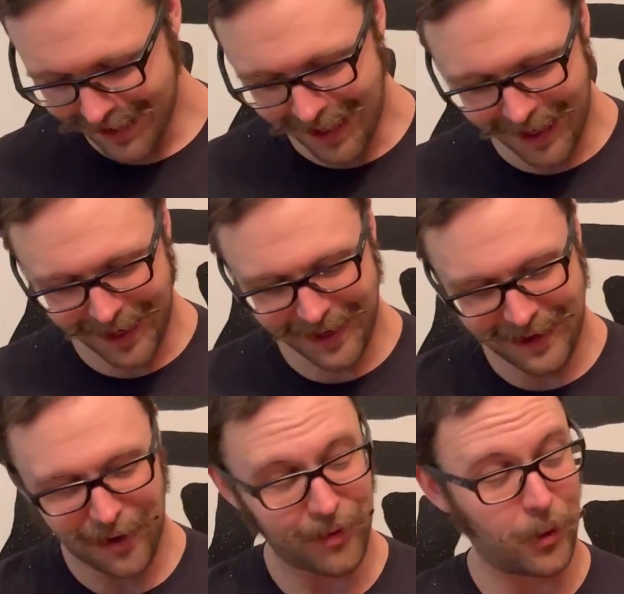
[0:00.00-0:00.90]

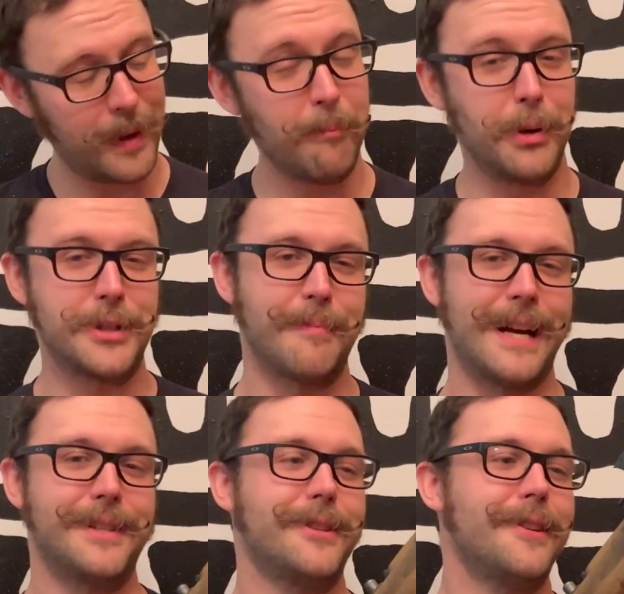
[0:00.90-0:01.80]
Now, the Gwinn
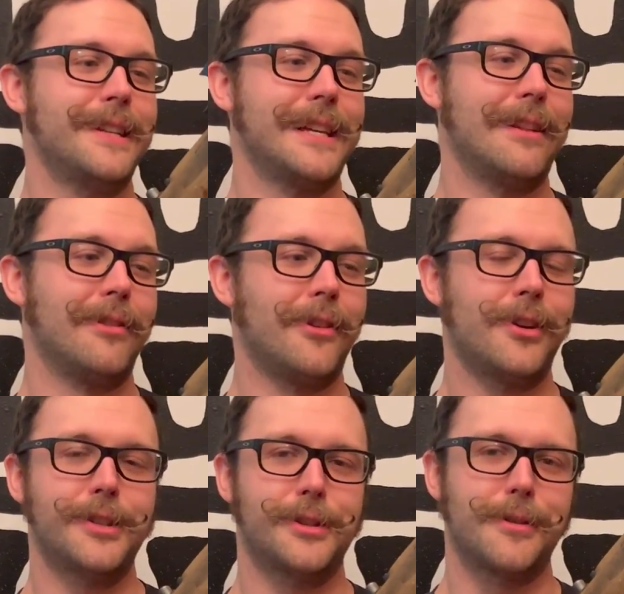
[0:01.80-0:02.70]
Bushmaster is a
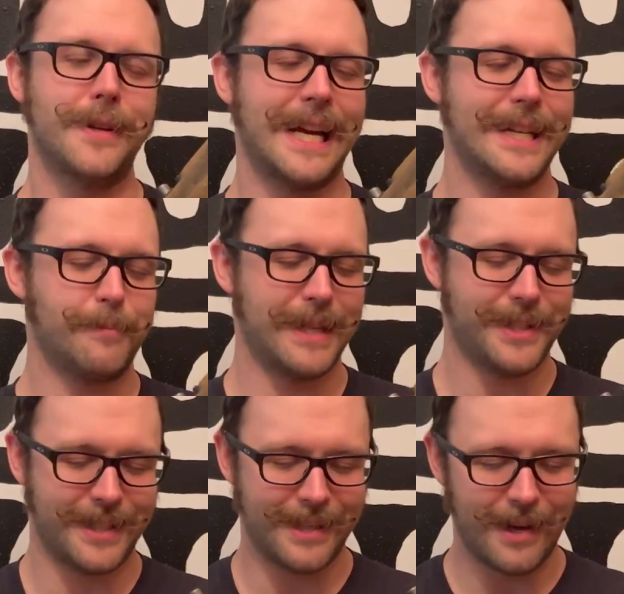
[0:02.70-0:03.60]
long-stroke gas
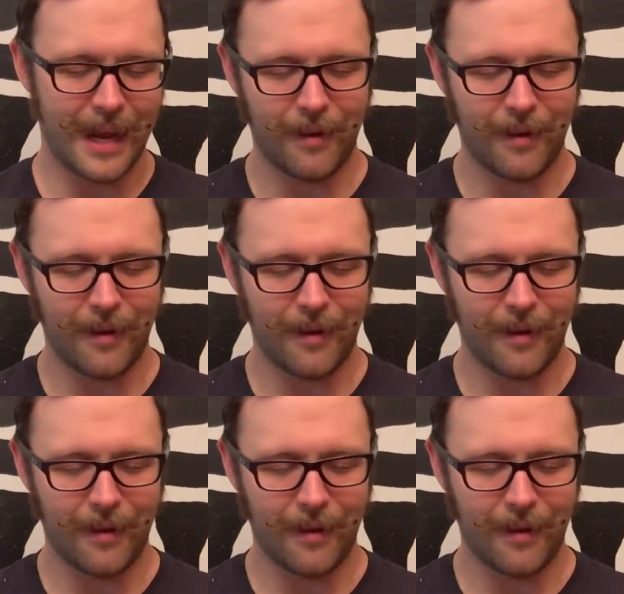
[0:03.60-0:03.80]
piston